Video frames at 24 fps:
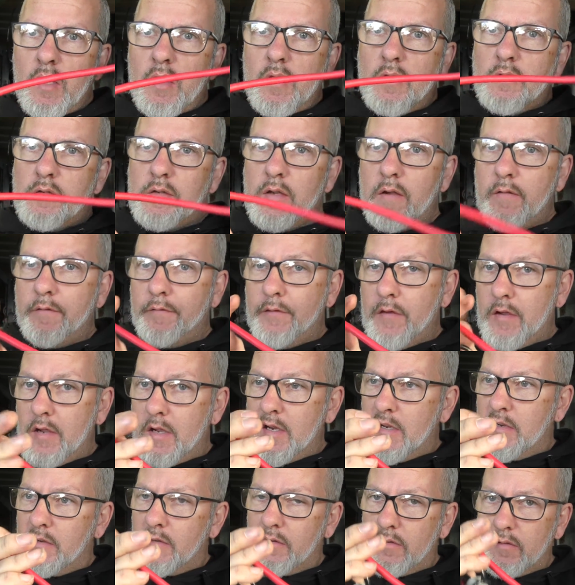it's our
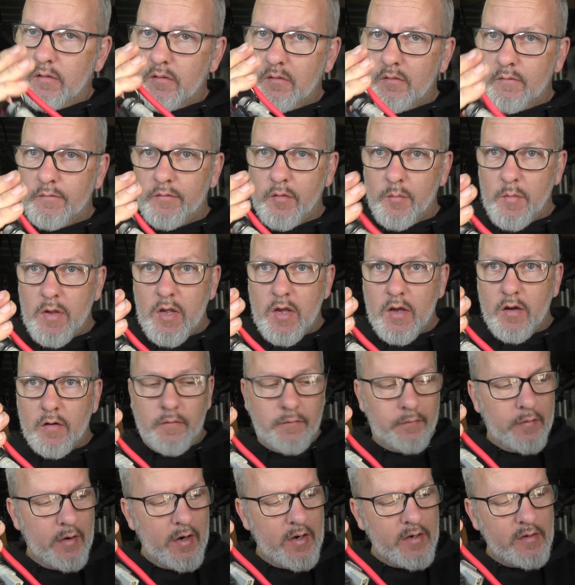feed from our
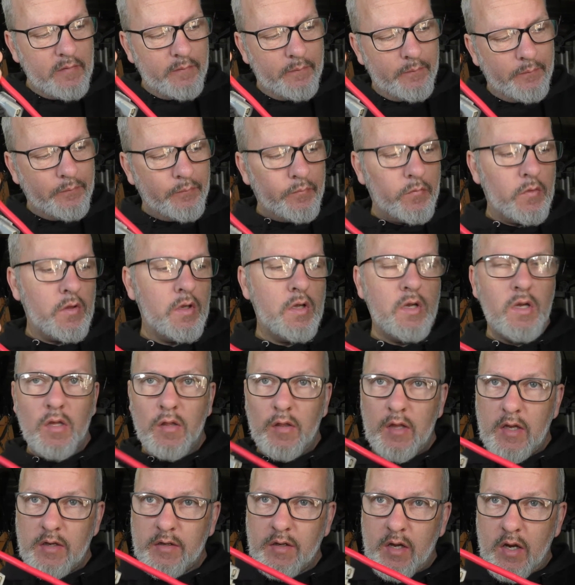front
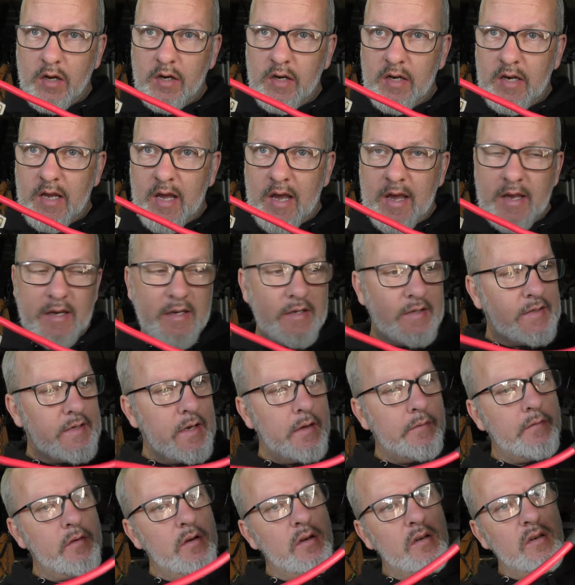that's going into
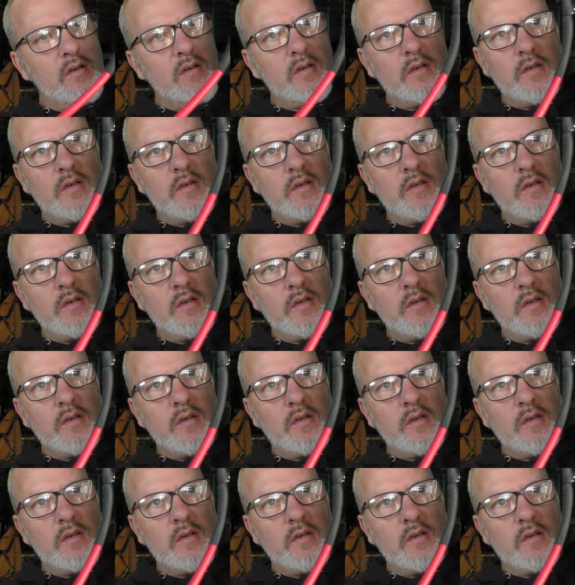87.